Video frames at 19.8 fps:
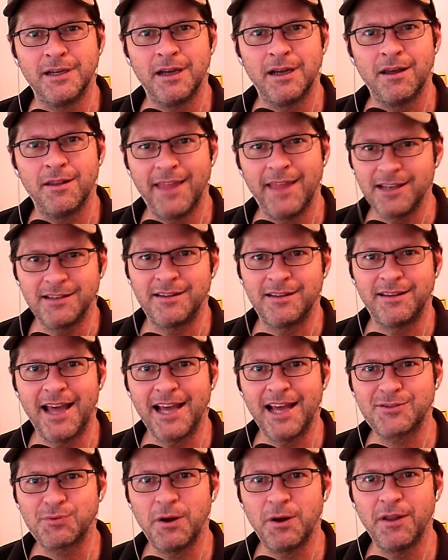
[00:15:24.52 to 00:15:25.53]

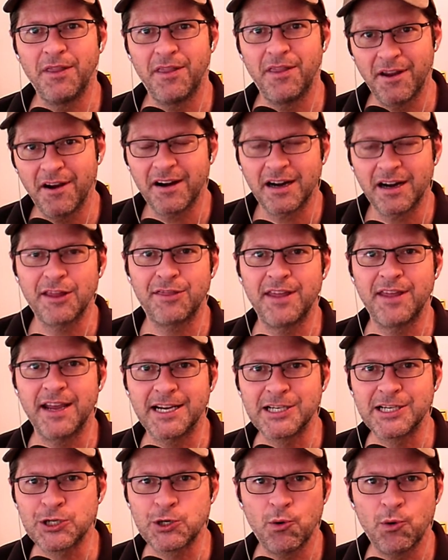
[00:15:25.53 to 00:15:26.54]
That's what they're going to think
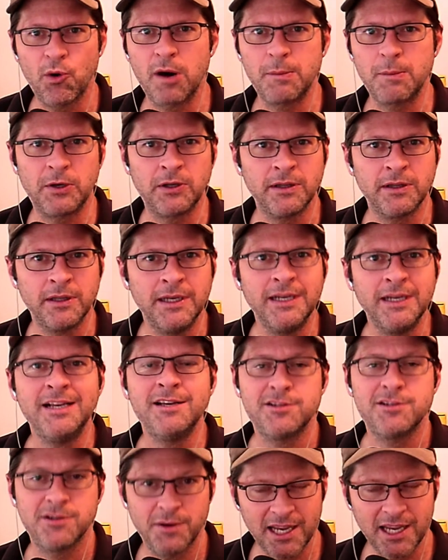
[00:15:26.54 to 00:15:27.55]
is normal.
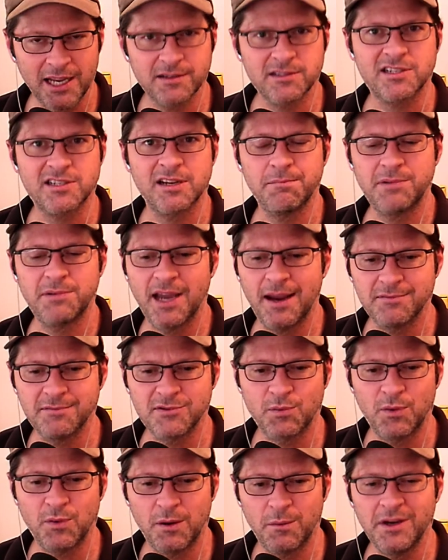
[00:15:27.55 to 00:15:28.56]
So again, sometimes
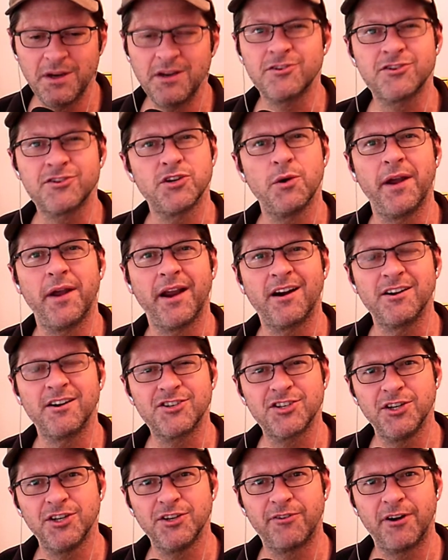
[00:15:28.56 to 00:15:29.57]
what we are showing our
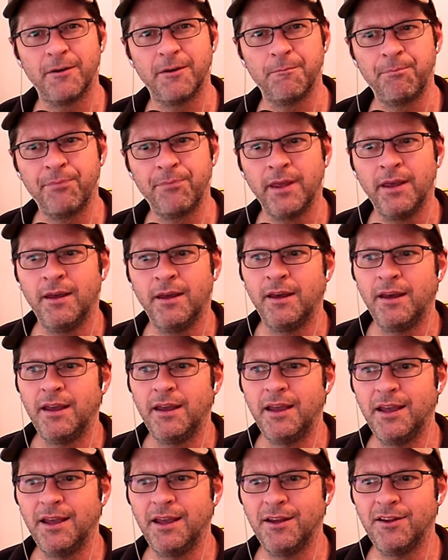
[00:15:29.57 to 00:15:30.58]
children,
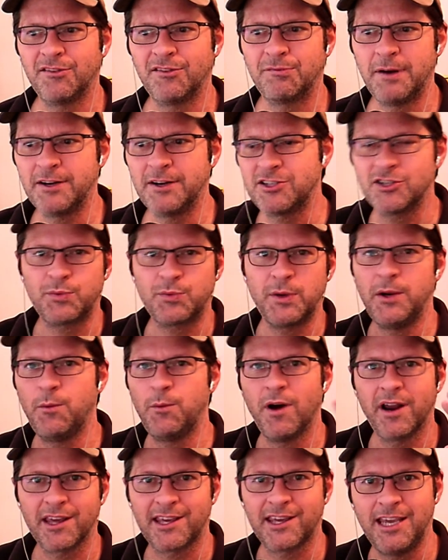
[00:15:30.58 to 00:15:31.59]
as much as we
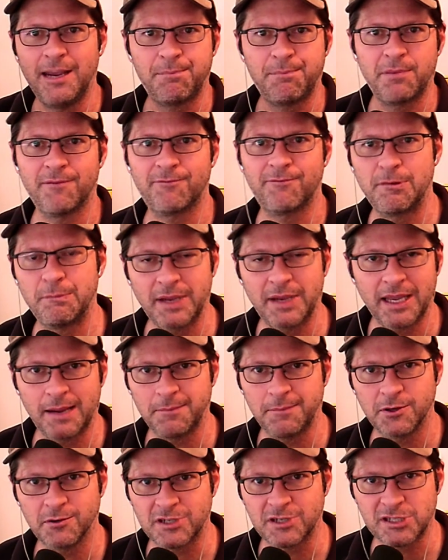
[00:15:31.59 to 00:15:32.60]
want to keep them from being able
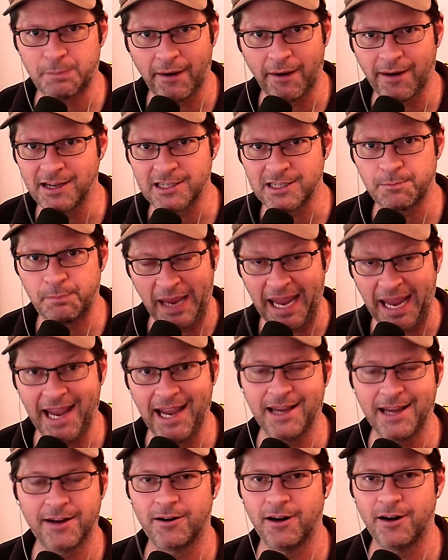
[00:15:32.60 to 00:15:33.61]
to experience
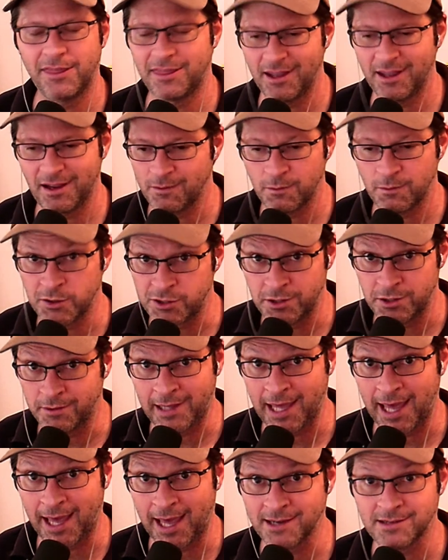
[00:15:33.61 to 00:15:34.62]
pain or anything, which you
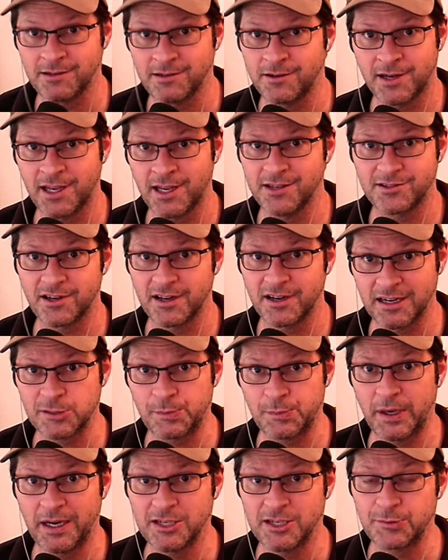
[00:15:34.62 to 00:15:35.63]
can't, your kids are going to
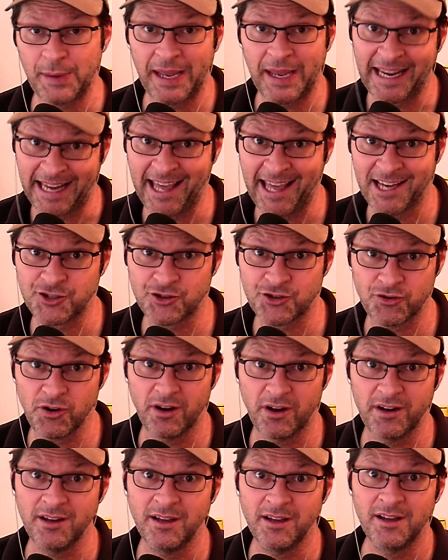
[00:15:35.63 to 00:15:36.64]
experience pain and
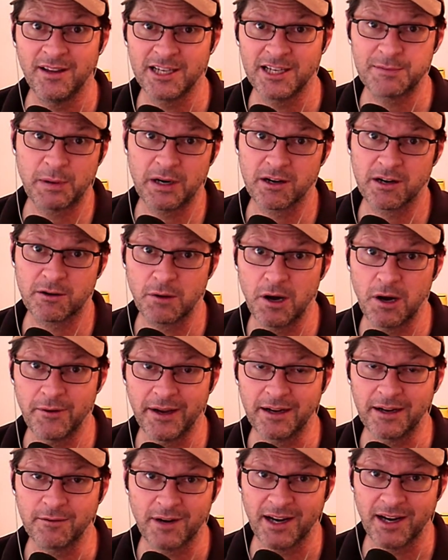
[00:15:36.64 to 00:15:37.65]
should. That's part of
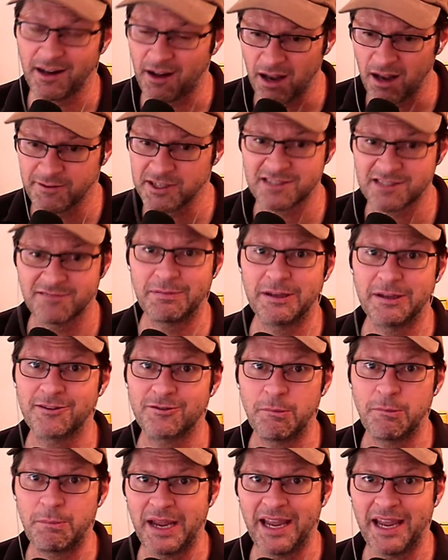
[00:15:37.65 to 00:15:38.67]
growing, right? All of us have been
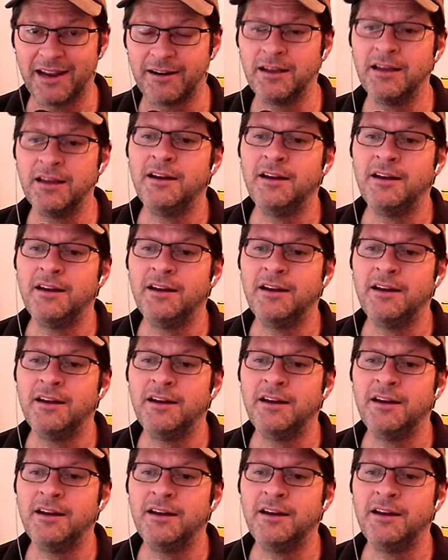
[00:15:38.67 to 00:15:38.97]
through pain.